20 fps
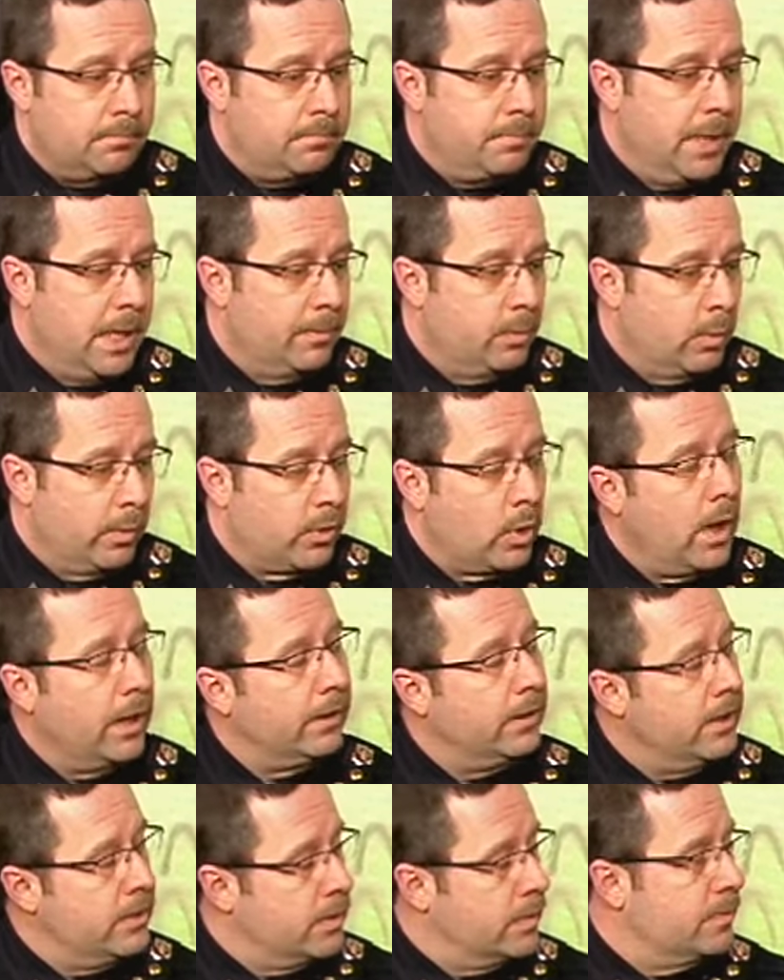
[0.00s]
people with
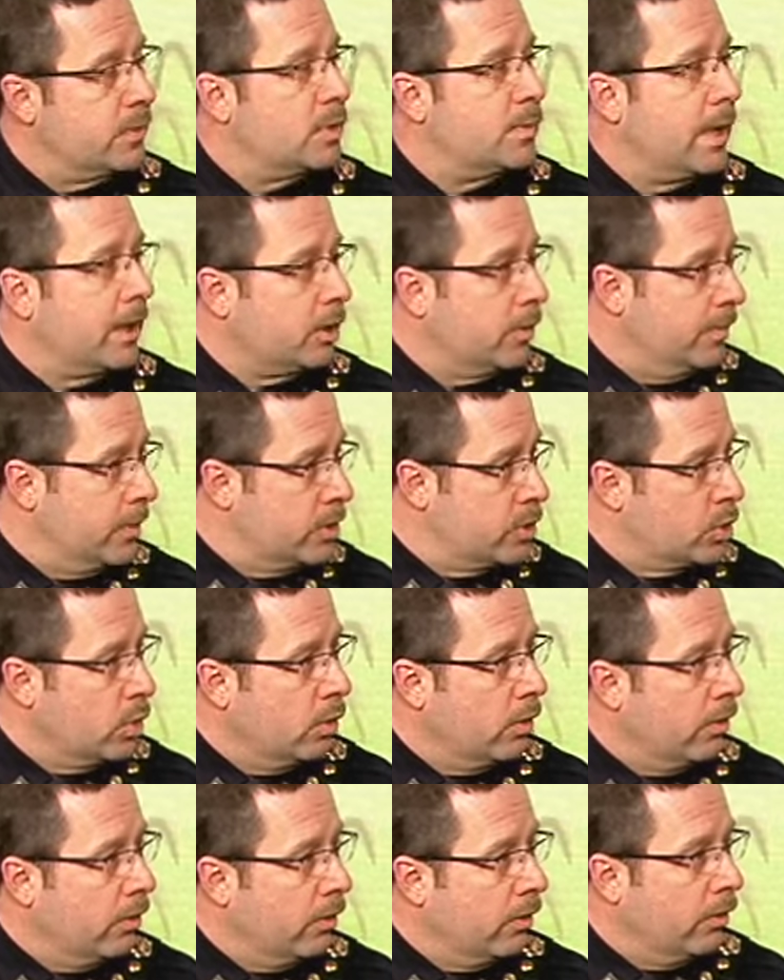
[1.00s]
autism spectrum
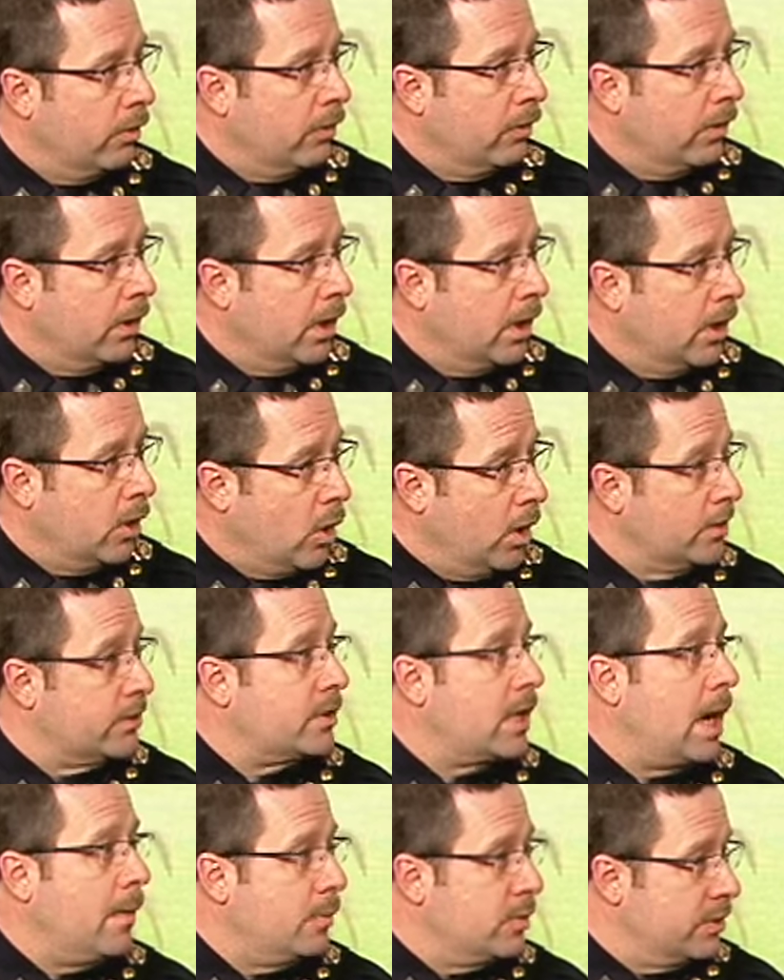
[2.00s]
disorder,
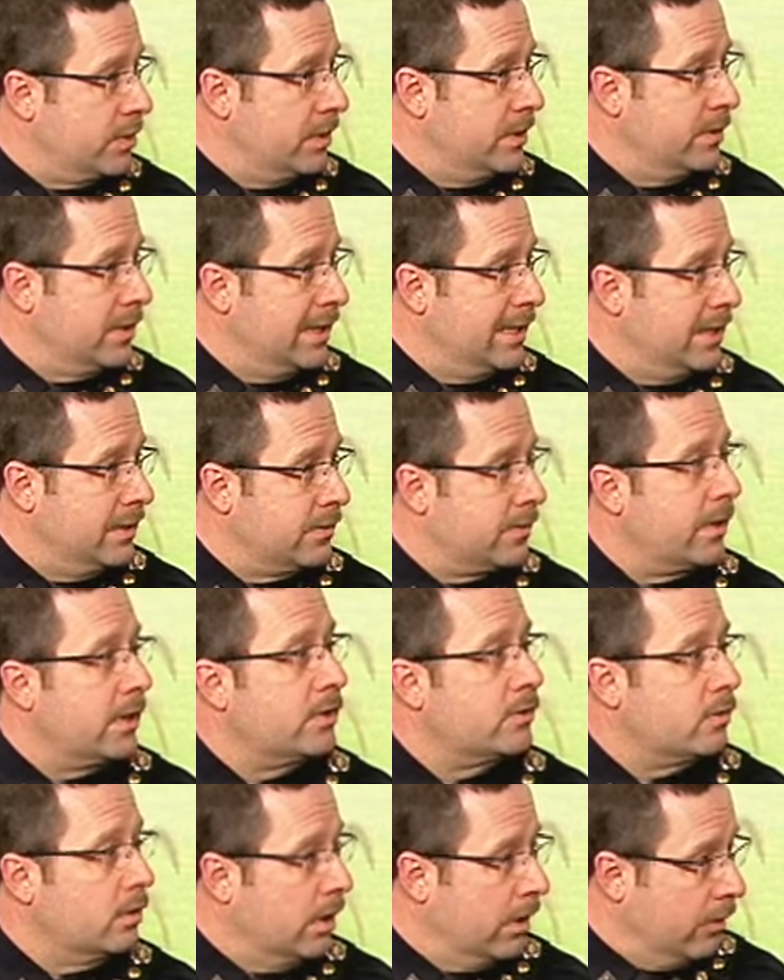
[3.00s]
Alzheimer's disease,
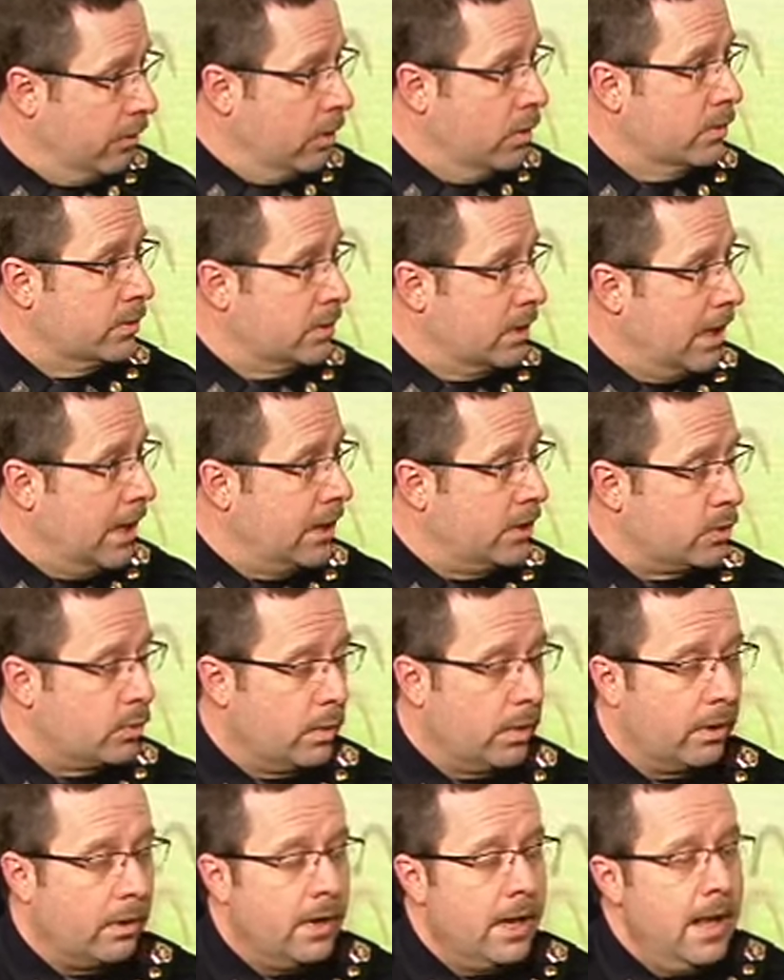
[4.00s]
things along those lines,
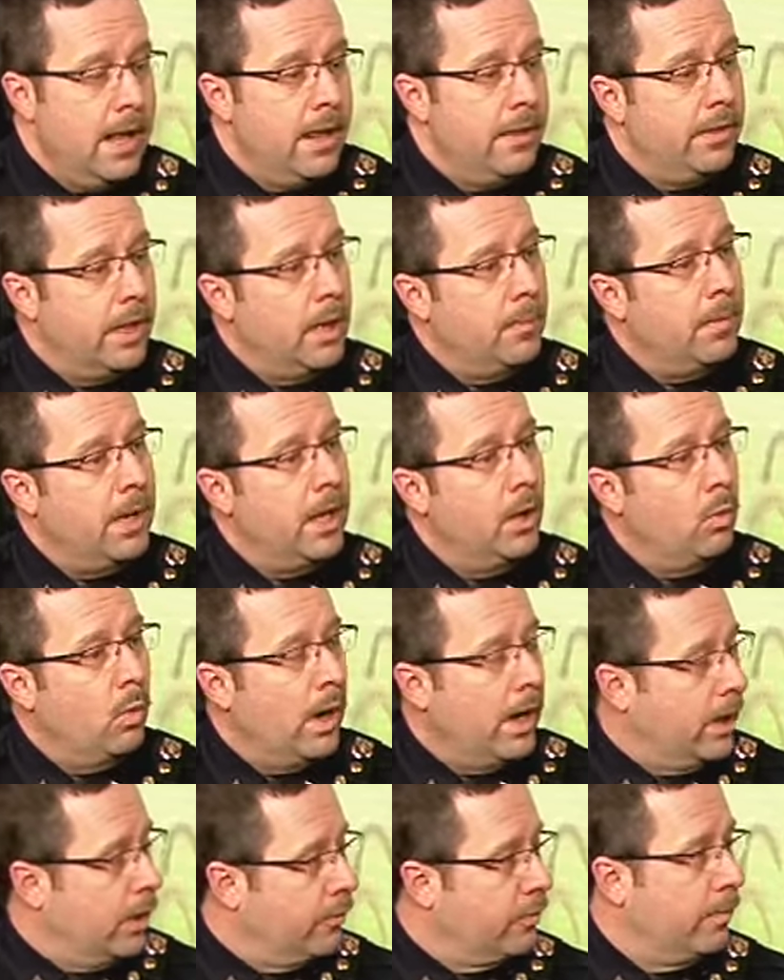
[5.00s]
where they may
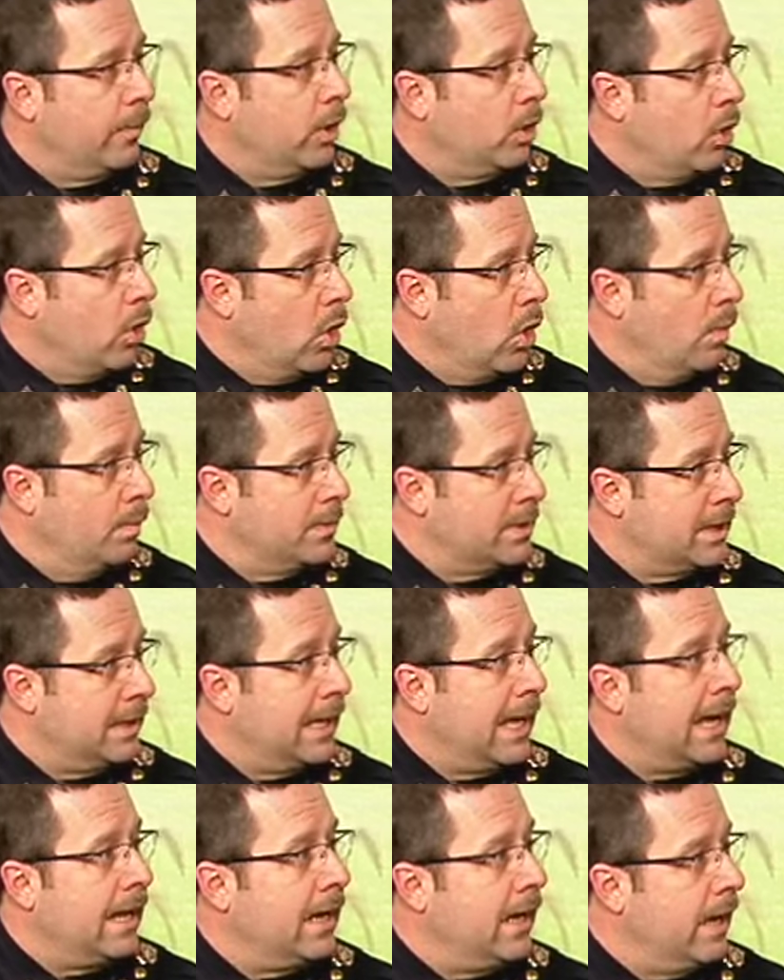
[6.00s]
wander from their homes and
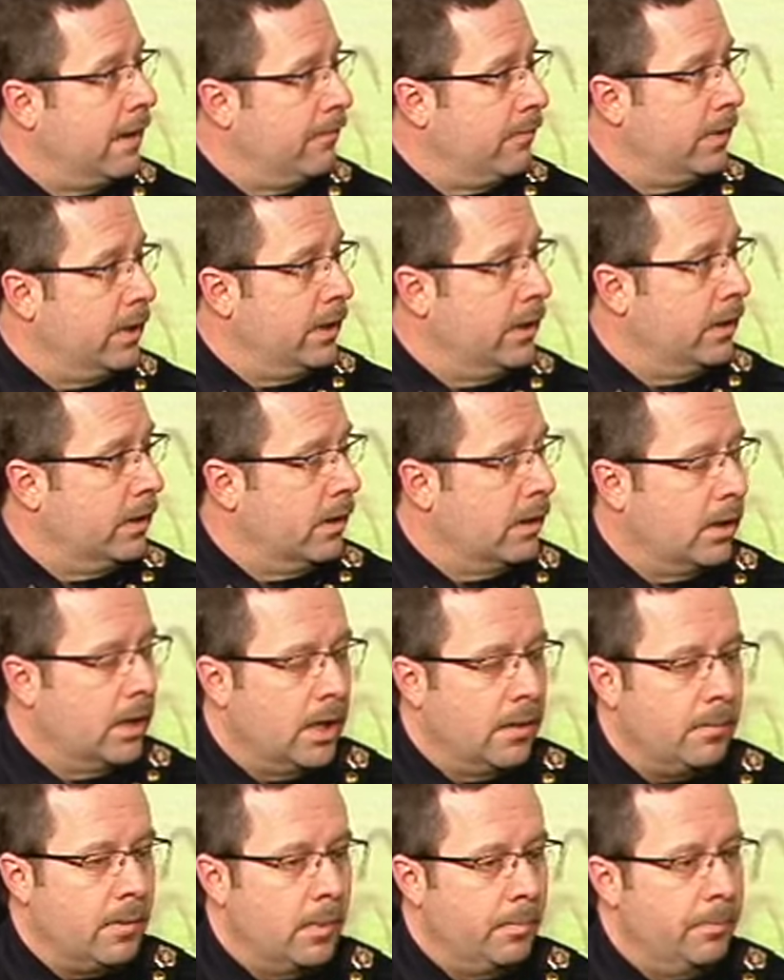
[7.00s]
not have the
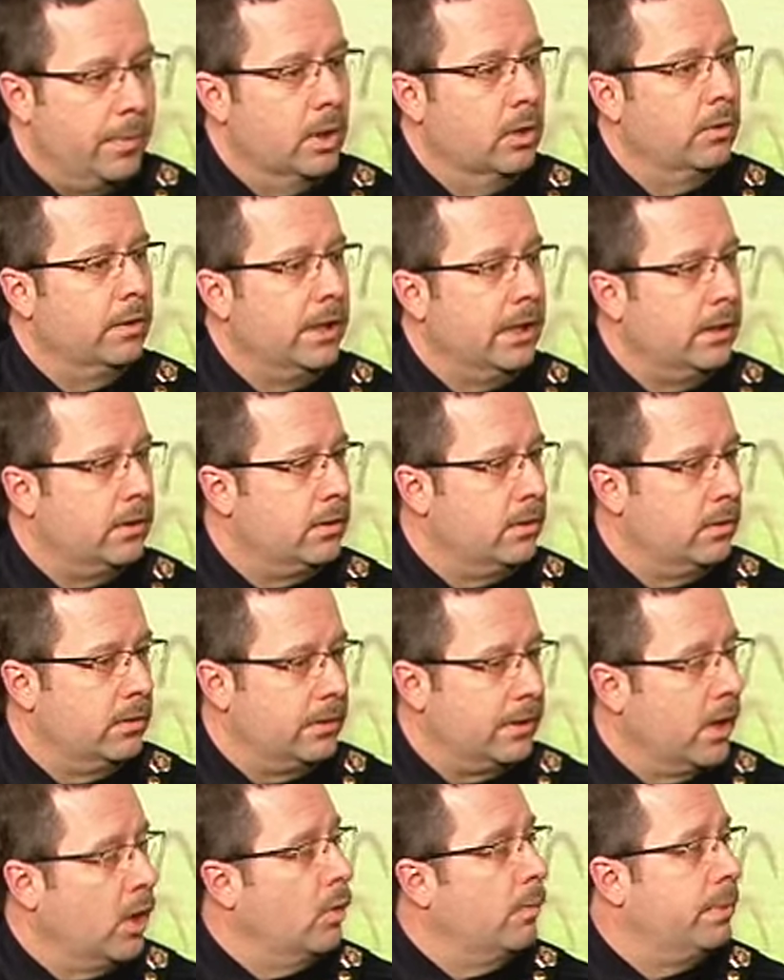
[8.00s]
ability to
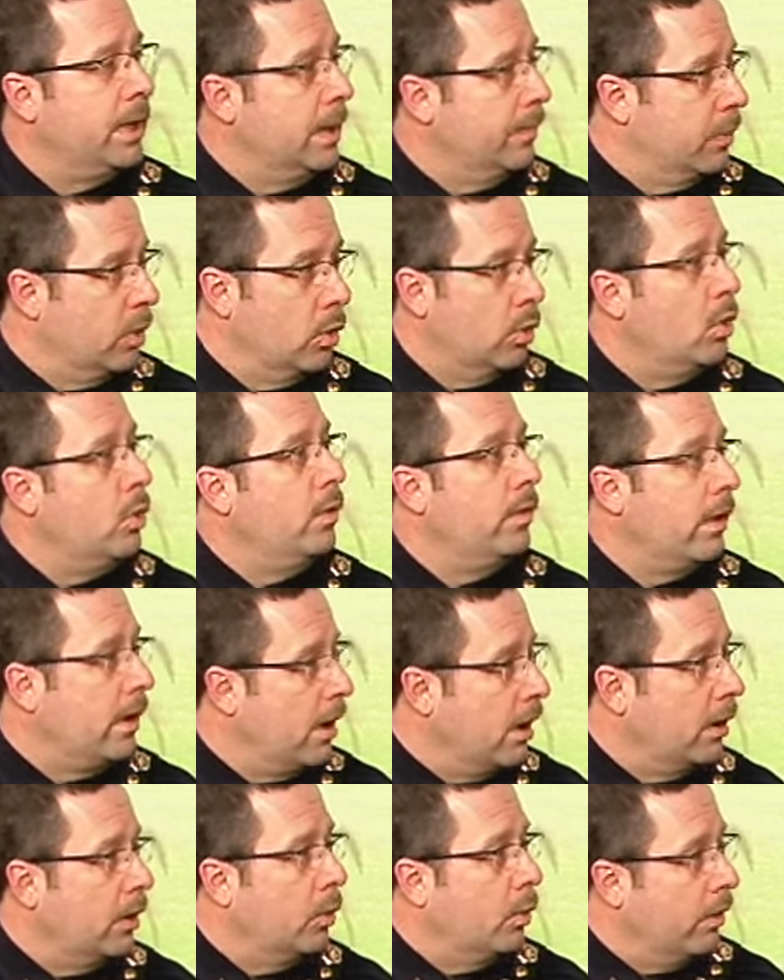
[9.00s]
tell people who they
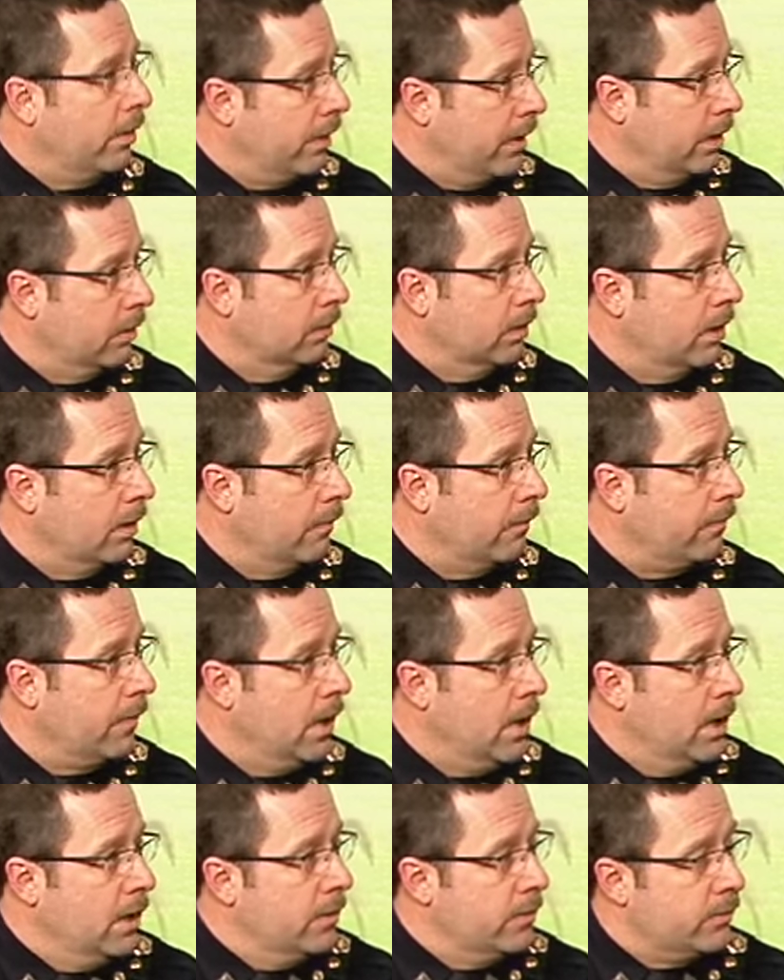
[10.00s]
are or where they live.
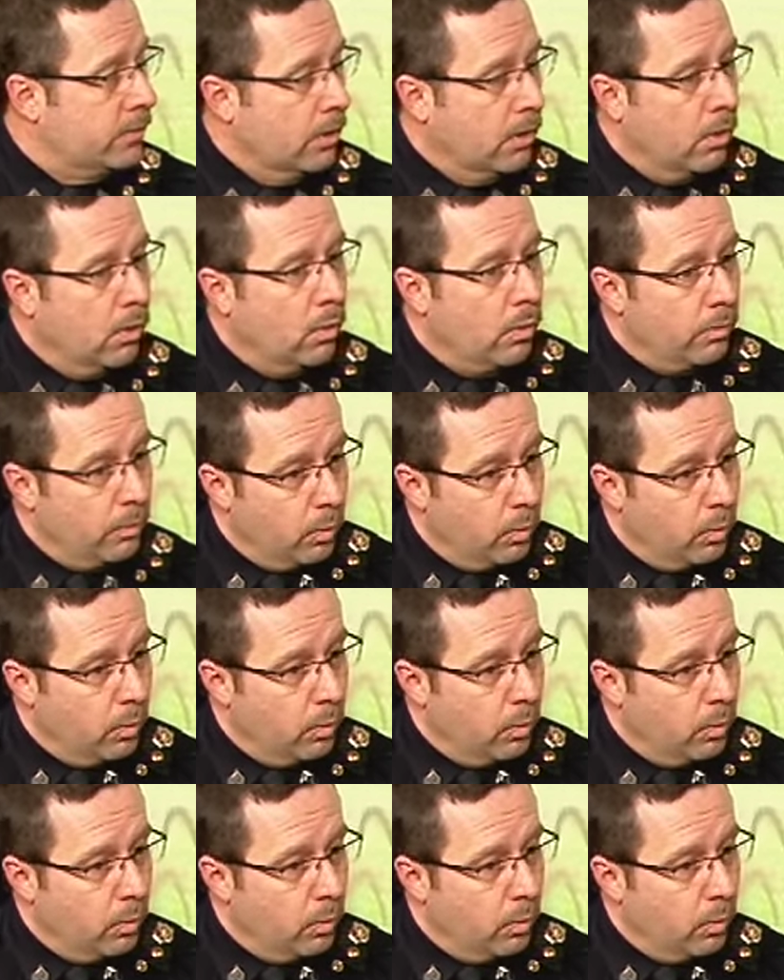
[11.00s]
So